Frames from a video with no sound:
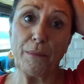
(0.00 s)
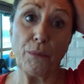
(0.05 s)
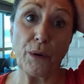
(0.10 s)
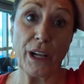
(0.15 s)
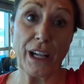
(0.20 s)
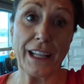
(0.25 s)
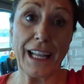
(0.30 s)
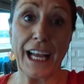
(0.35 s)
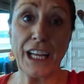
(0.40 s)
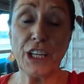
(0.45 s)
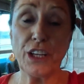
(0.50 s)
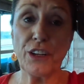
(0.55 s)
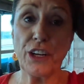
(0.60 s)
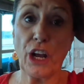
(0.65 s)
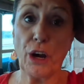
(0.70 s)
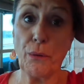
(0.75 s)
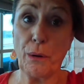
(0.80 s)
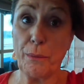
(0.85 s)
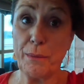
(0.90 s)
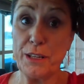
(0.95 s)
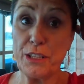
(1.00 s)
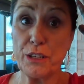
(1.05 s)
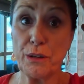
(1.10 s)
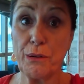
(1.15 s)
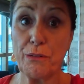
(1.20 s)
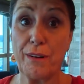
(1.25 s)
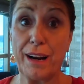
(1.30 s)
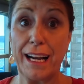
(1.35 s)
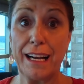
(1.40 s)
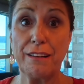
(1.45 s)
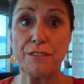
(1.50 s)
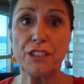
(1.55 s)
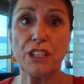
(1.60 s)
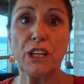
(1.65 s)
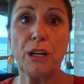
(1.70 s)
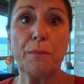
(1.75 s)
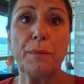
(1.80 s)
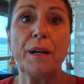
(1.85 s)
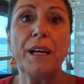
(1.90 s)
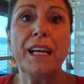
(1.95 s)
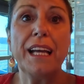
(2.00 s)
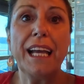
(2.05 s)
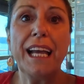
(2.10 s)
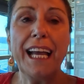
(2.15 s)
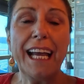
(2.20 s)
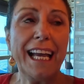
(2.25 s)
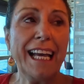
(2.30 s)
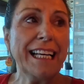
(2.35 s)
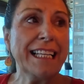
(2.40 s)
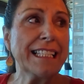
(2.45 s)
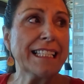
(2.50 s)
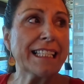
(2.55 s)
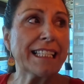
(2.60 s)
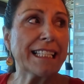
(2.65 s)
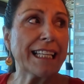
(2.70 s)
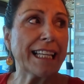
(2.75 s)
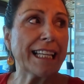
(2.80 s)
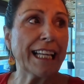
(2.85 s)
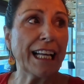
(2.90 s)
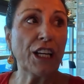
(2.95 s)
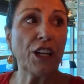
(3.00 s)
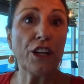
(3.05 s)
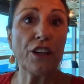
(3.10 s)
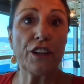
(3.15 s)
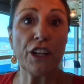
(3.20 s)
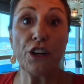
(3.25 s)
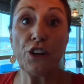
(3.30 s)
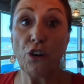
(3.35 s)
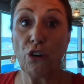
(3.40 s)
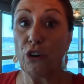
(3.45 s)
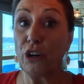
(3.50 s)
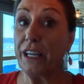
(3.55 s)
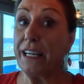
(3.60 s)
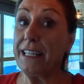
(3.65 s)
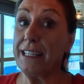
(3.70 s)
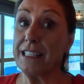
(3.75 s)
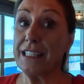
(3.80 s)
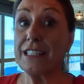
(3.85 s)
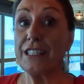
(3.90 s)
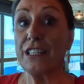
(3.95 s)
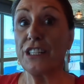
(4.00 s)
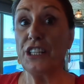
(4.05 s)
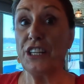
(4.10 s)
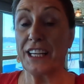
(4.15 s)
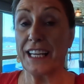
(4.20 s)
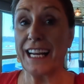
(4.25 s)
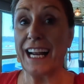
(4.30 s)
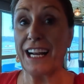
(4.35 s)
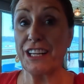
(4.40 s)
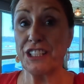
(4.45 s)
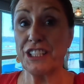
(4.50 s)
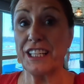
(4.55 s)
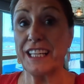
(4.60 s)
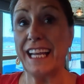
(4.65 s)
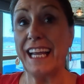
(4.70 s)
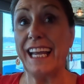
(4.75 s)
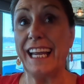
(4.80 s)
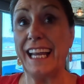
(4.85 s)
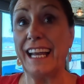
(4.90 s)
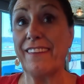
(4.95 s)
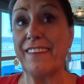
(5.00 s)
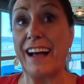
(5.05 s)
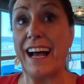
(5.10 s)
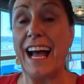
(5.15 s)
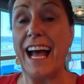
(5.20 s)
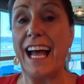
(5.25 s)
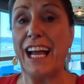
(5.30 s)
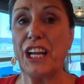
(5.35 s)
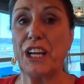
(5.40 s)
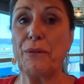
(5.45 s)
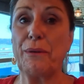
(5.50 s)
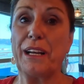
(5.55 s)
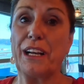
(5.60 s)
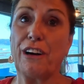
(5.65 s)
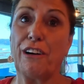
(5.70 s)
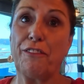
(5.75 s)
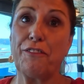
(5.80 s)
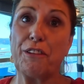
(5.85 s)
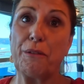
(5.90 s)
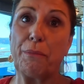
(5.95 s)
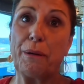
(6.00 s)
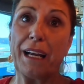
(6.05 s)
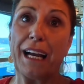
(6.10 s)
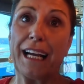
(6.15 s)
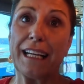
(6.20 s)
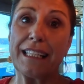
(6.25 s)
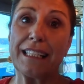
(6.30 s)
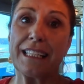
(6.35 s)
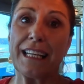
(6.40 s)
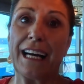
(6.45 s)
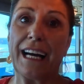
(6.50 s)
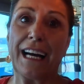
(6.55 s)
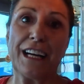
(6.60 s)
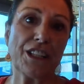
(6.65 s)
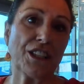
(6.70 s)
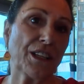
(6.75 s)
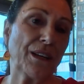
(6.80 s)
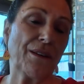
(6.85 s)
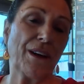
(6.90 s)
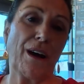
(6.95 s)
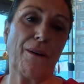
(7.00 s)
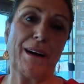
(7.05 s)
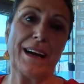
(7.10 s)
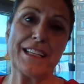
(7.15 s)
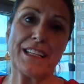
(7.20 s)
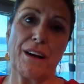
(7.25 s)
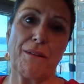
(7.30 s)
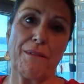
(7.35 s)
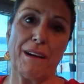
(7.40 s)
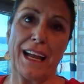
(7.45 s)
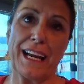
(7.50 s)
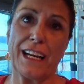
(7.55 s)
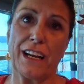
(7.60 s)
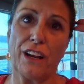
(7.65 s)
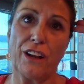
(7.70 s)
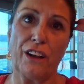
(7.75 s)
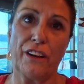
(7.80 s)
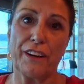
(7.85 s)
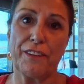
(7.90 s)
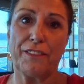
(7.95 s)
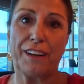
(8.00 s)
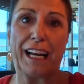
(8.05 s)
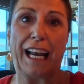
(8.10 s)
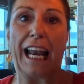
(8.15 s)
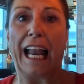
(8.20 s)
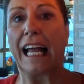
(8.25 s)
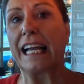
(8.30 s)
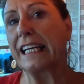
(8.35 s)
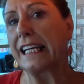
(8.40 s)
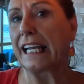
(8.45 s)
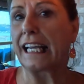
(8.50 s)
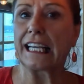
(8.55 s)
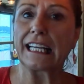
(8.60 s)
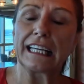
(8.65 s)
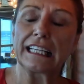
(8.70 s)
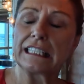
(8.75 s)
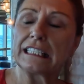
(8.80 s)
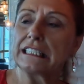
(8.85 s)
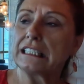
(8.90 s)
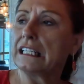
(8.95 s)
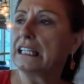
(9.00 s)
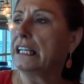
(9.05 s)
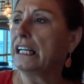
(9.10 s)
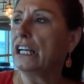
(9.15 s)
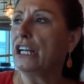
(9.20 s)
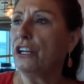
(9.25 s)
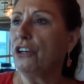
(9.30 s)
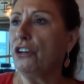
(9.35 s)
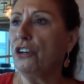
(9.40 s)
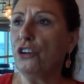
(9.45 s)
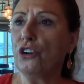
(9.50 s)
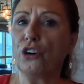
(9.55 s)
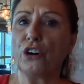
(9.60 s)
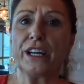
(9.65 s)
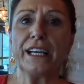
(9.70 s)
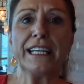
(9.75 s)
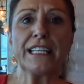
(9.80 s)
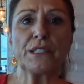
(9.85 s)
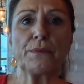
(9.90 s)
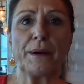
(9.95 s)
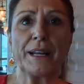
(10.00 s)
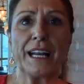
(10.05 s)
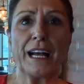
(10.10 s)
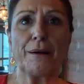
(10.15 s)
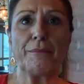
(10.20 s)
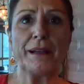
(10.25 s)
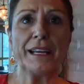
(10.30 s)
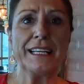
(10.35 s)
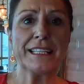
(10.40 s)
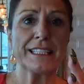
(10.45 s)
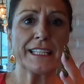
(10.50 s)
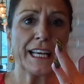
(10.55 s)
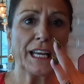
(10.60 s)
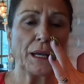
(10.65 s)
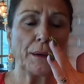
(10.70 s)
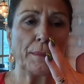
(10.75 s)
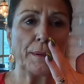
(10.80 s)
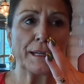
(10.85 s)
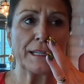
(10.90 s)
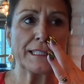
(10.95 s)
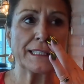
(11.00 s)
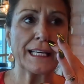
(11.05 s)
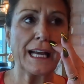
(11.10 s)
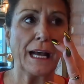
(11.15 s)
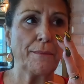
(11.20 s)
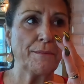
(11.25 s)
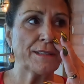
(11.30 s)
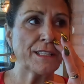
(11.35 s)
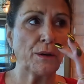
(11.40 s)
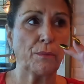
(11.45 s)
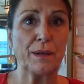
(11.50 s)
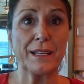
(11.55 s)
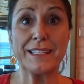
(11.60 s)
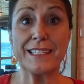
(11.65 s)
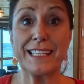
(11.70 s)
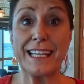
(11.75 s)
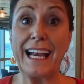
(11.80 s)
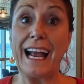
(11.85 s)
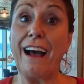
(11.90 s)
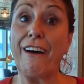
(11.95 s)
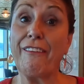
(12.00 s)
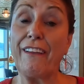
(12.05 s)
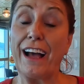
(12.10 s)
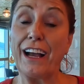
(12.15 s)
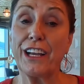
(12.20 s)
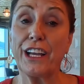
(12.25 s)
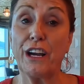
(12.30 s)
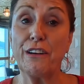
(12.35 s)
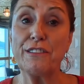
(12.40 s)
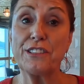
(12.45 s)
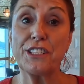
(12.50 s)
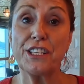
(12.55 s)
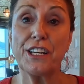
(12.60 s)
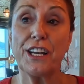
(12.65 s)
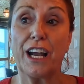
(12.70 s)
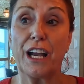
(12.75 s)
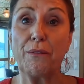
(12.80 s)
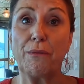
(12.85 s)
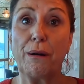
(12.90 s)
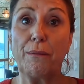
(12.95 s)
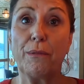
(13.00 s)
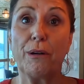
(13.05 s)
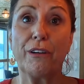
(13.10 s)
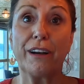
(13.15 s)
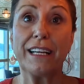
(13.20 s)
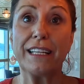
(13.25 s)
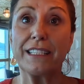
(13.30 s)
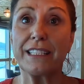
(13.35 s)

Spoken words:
and we'll let you know when we do a roundup, is the noise. You can actually hear that echoing off the Piazza. As you know, I don't like a lot of clanging and noise when I'm eating, but so we'll see how that goes tonight when we're eating.